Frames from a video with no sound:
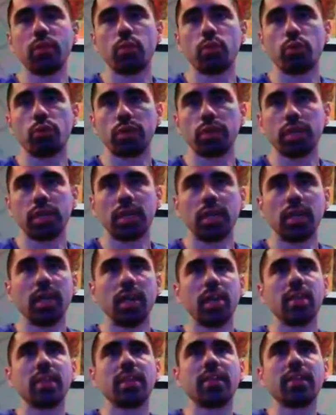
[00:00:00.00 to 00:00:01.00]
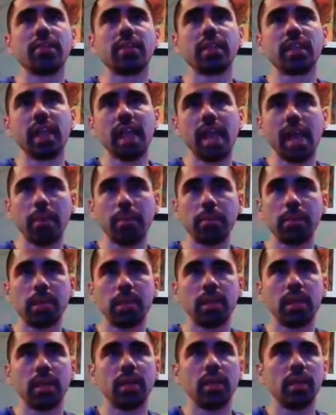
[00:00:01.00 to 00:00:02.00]
worth it. Definitely
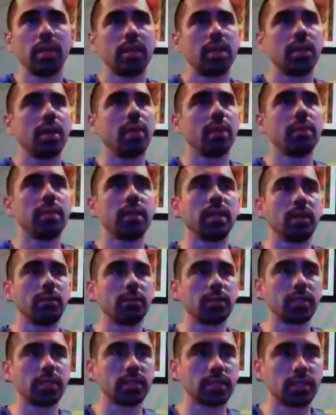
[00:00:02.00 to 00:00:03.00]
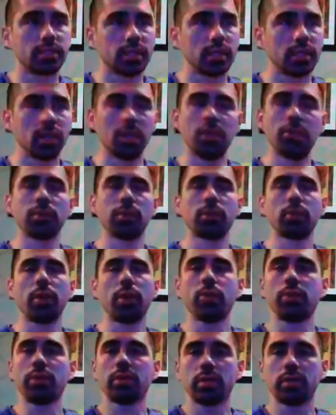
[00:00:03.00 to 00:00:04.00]
happy. I mean, it was a
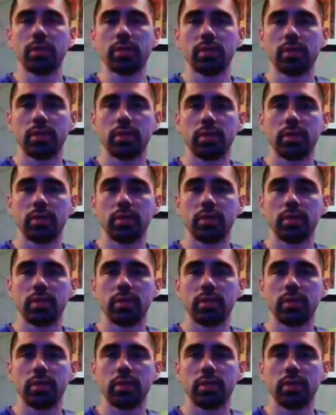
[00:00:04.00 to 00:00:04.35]
great weekend.